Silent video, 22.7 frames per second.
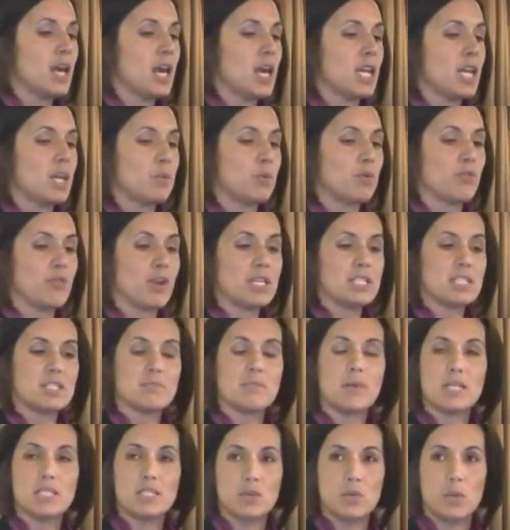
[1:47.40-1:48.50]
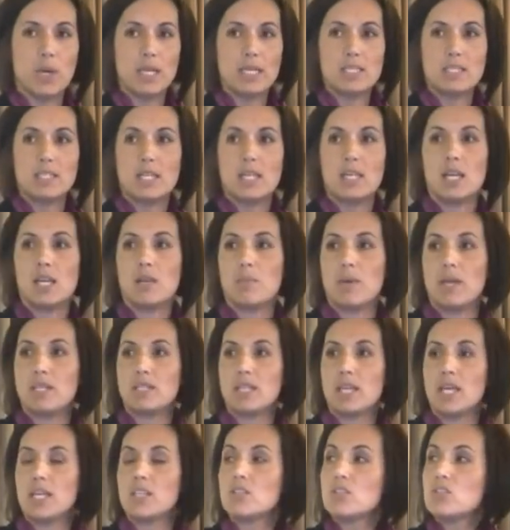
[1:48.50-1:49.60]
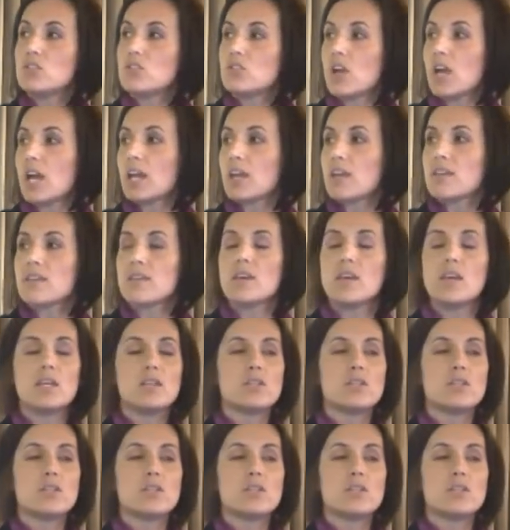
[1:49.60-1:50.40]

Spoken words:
and it prevents muscle wasting and maintains strength.